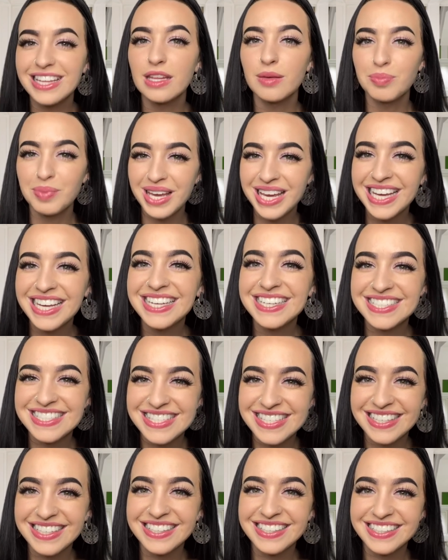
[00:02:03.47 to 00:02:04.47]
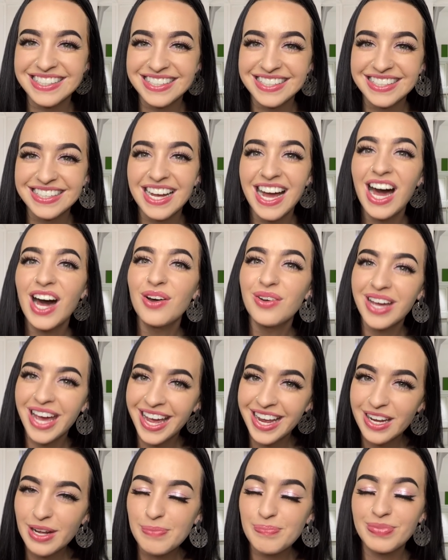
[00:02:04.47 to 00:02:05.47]
the pinks?
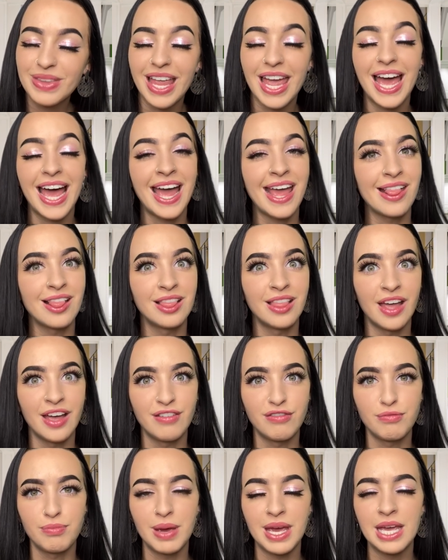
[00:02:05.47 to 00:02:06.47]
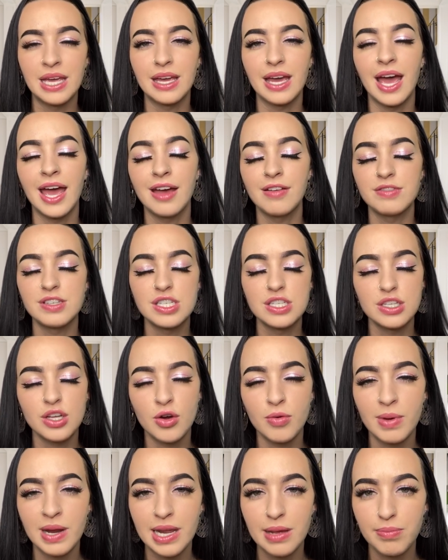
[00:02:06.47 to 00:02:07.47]
Okay. I love pink. I have so
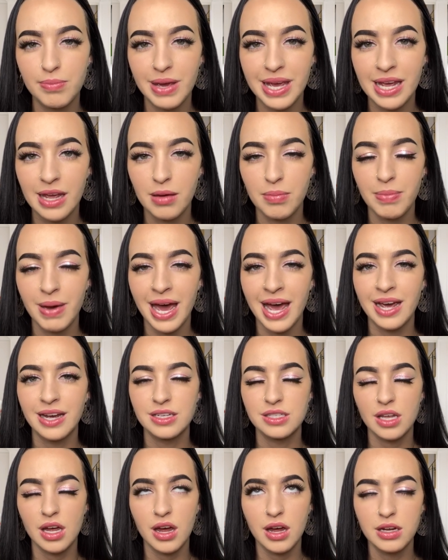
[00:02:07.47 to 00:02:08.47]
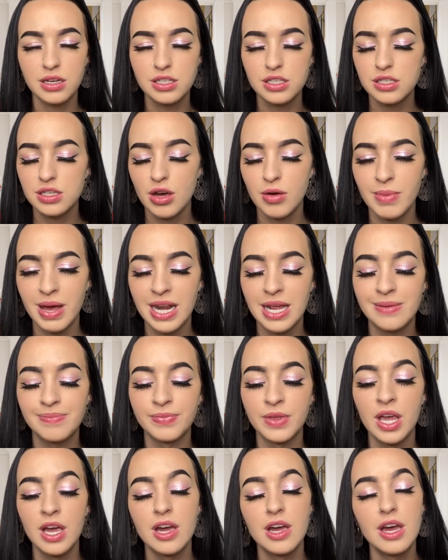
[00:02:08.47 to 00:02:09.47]
many pink bags. Oh, so many.
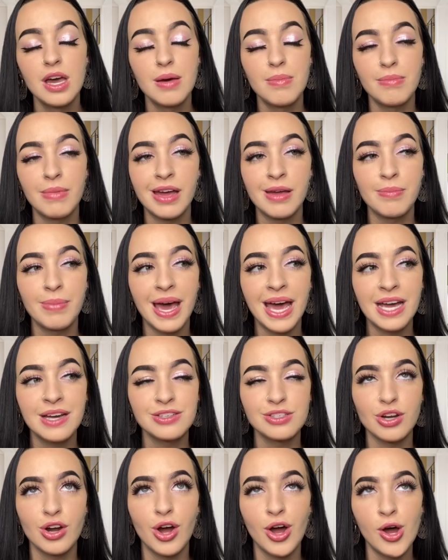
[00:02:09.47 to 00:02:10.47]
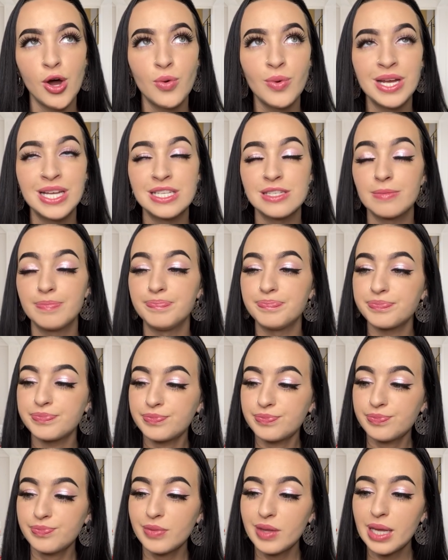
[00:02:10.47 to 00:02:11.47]
My bags are always
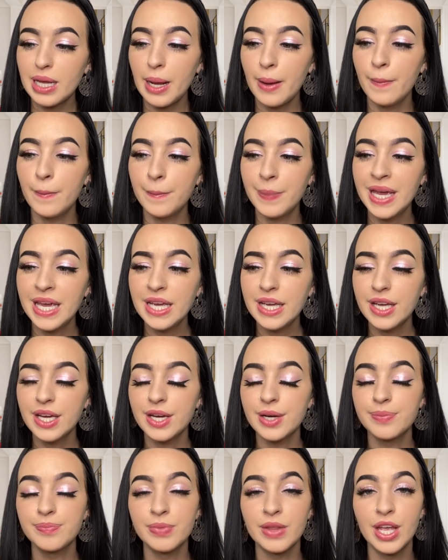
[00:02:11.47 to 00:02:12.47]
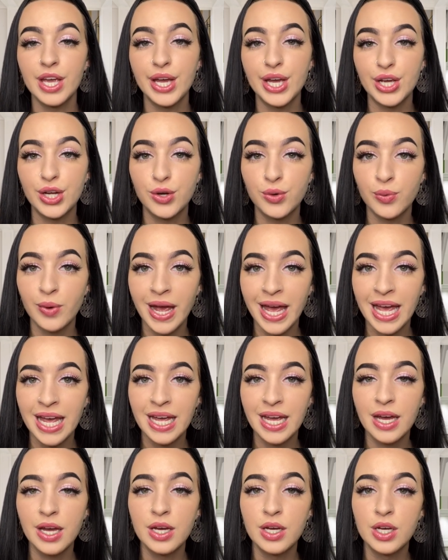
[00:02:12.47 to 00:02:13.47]
pink, gray,